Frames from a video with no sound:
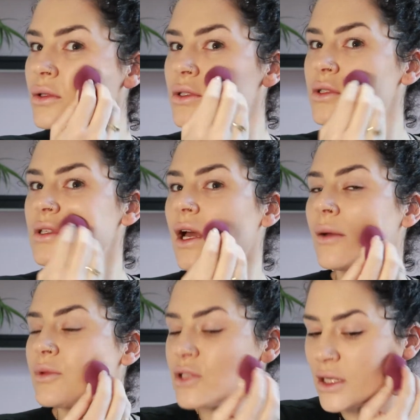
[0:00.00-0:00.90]
Just
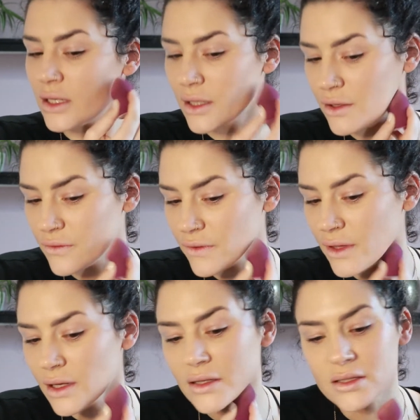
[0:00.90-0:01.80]
tap gently over
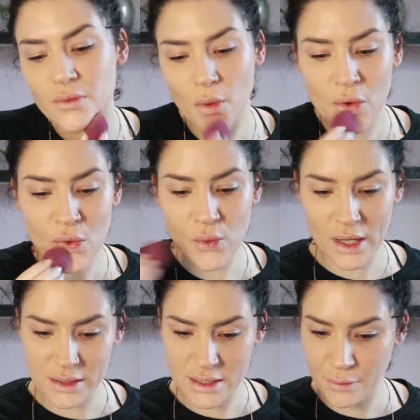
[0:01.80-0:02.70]
that. It's all
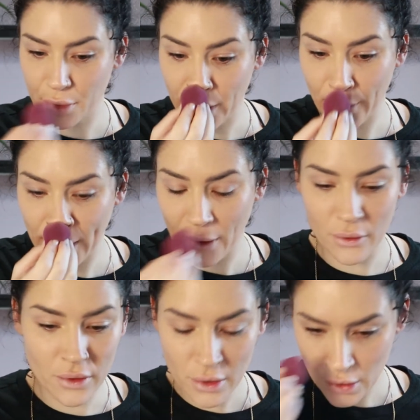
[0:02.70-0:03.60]
worked in pretty
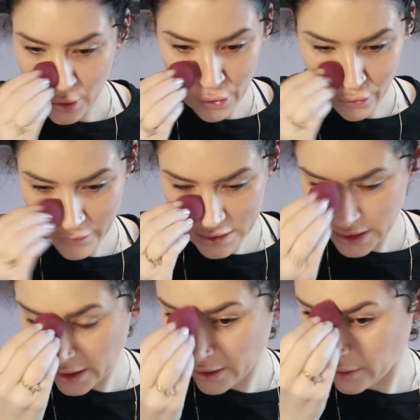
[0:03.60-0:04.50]
well
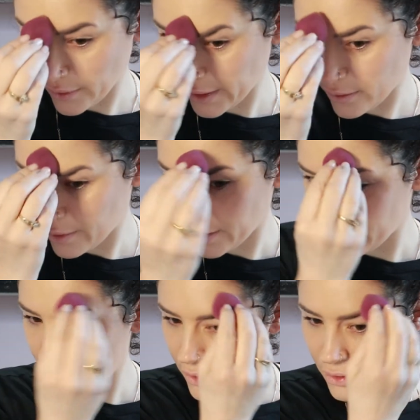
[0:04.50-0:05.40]
already anyway,
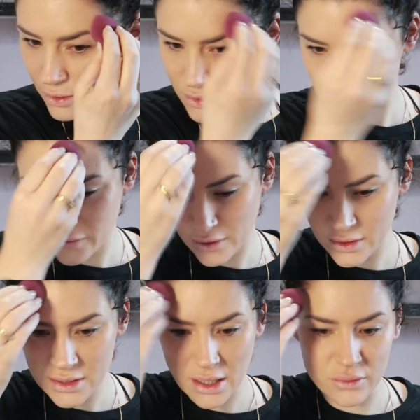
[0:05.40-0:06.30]
but I just
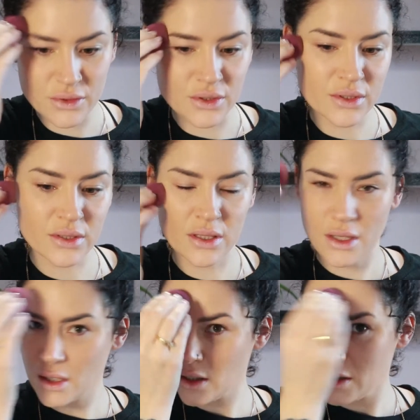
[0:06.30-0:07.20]
find this helps just
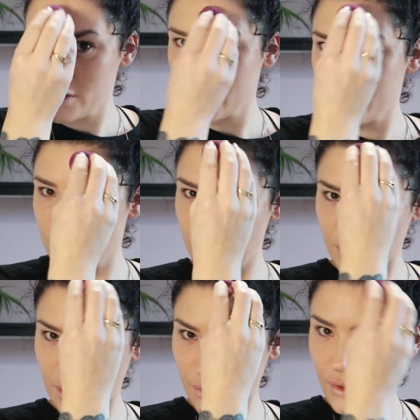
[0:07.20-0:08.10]
smooth
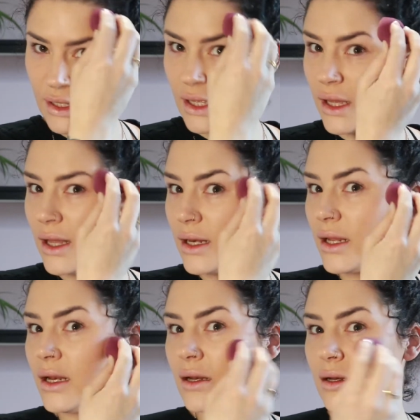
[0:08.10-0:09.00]
out
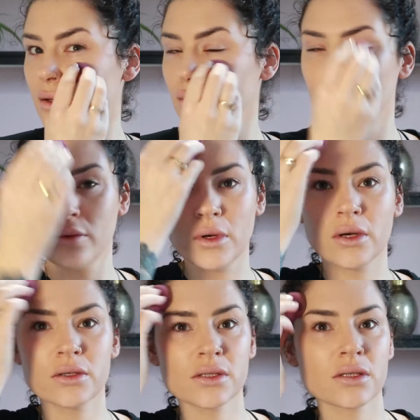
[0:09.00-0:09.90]
any little
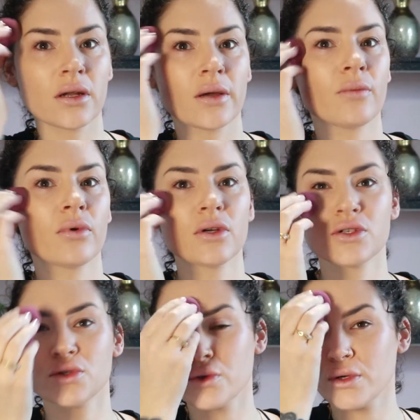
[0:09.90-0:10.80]
slight
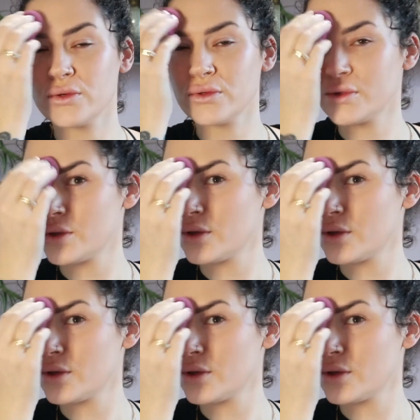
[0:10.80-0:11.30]
brush strokes.